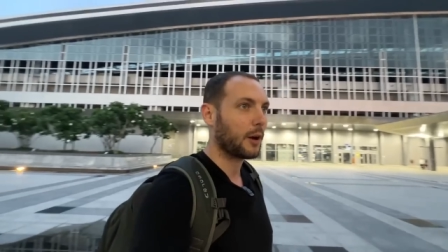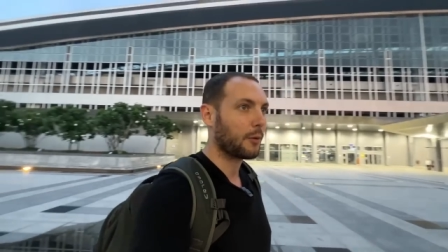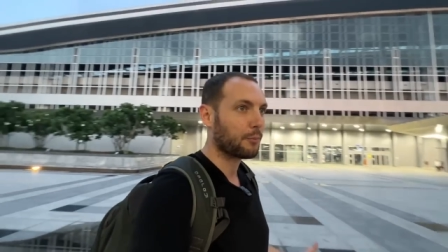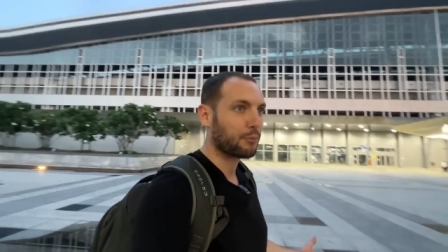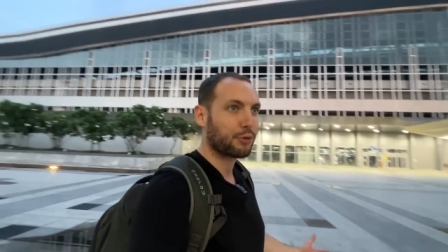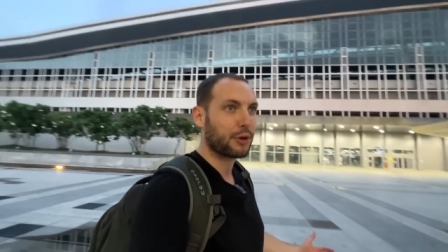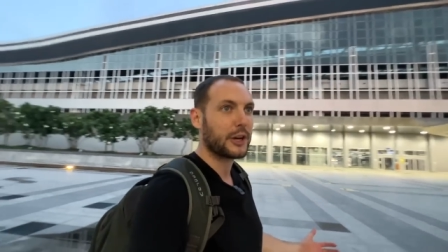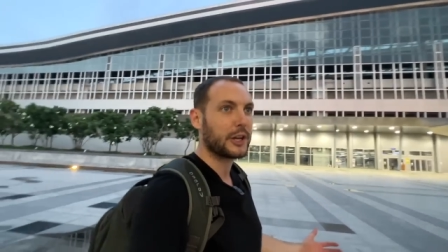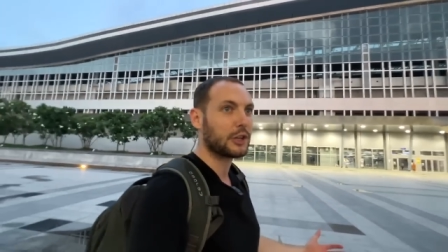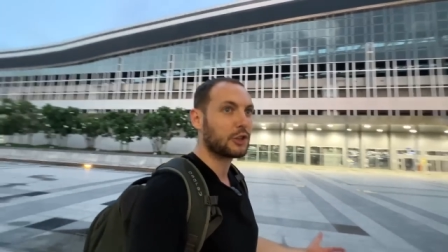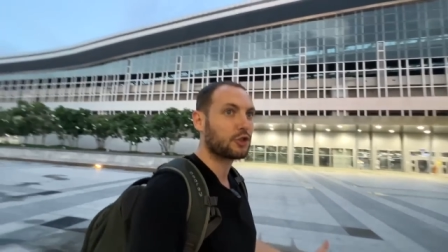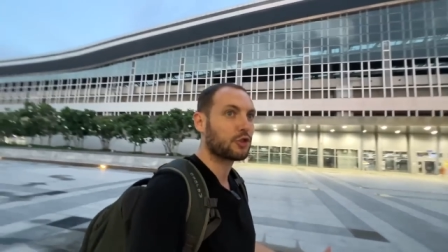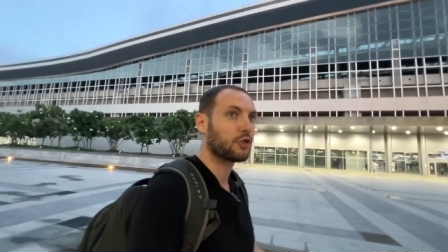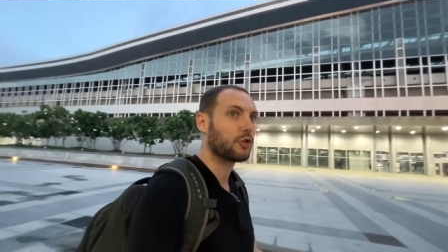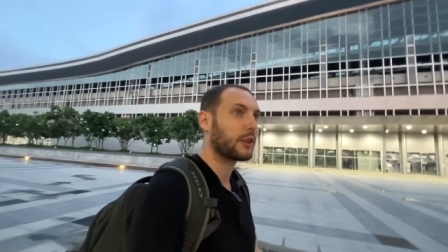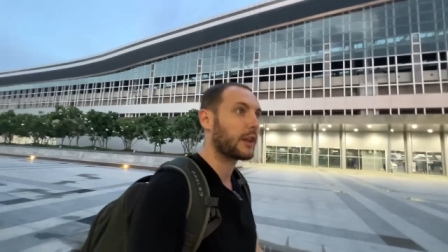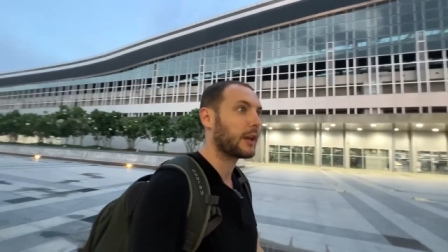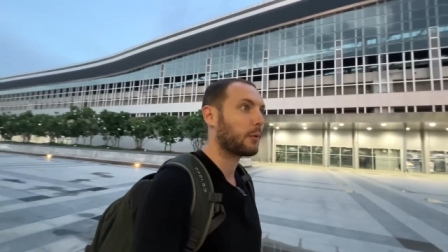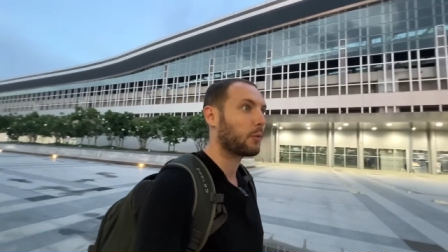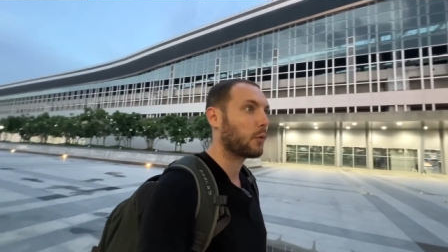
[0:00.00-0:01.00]
I'm pretty
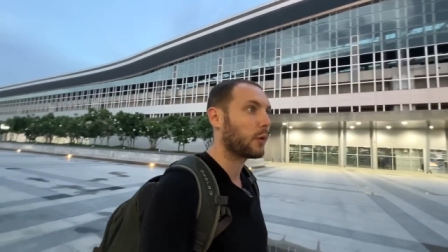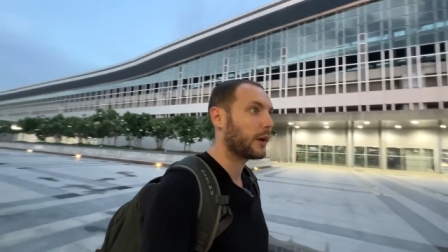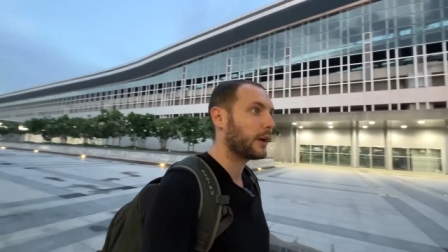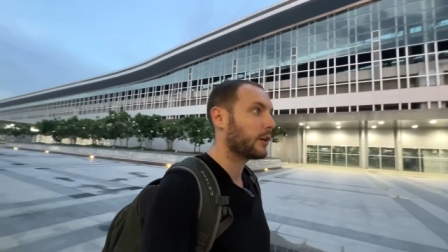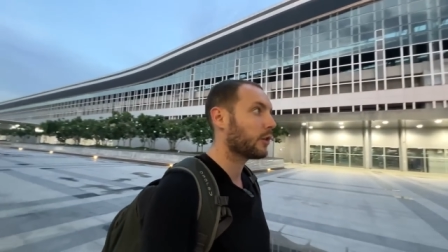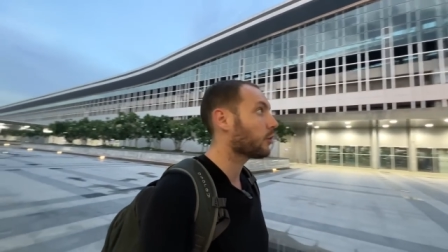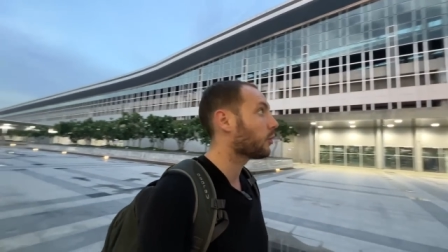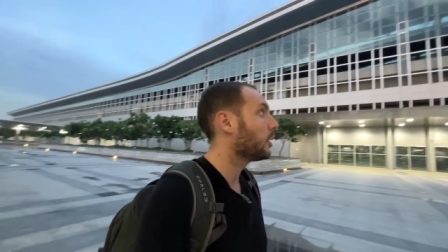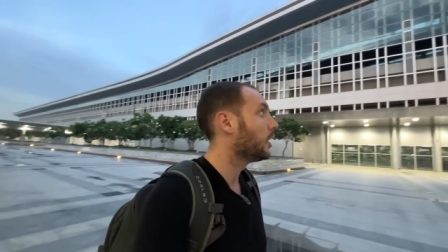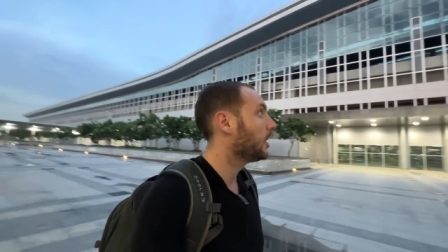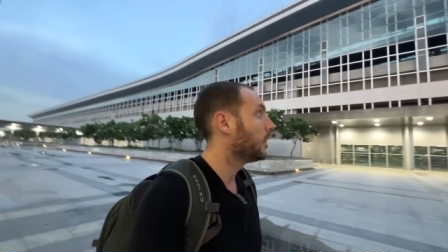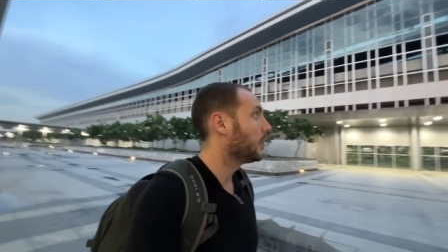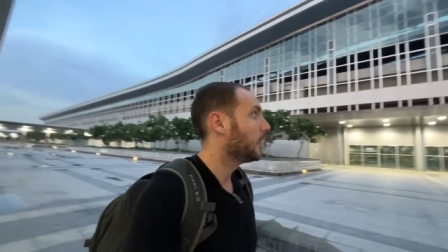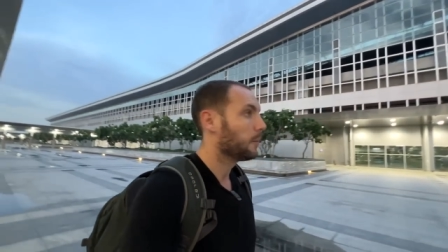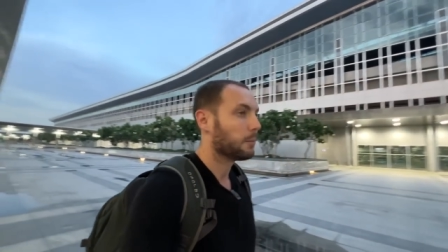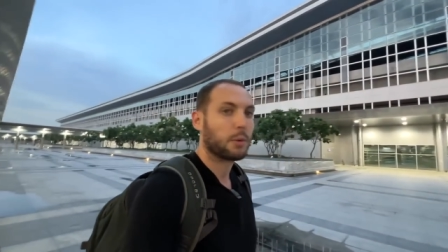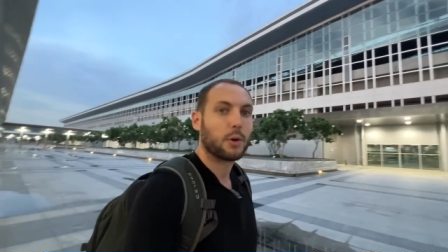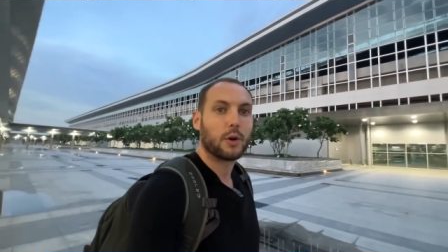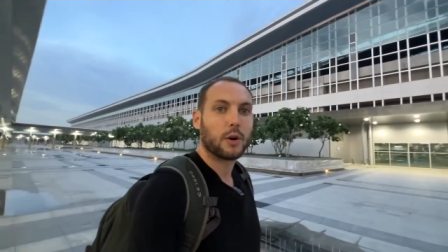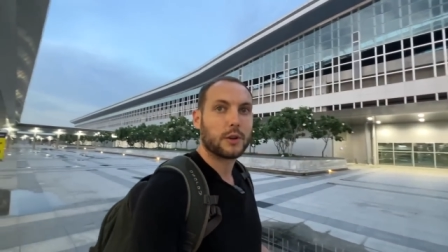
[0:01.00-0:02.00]
sure they will,
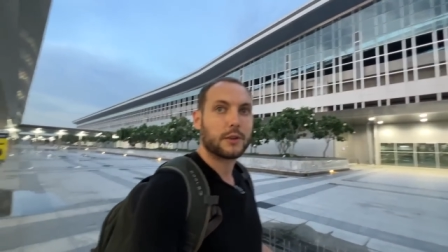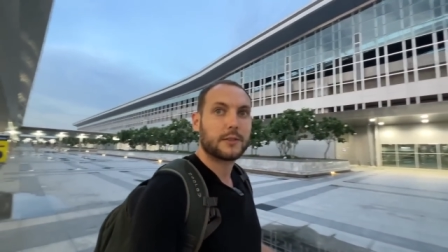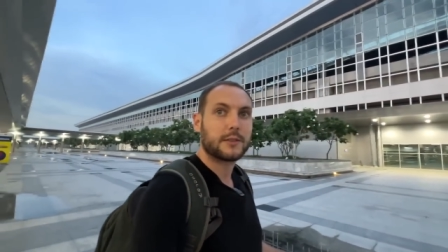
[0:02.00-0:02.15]
but